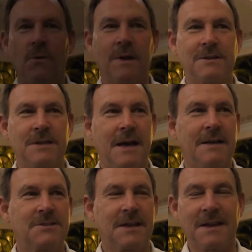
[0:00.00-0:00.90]
Well, as
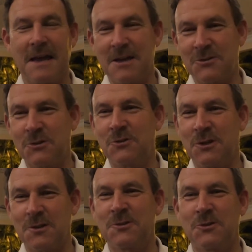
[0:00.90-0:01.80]
I, I said last year,
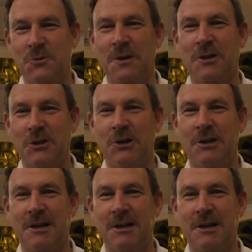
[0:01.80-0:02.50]
Justin's really good.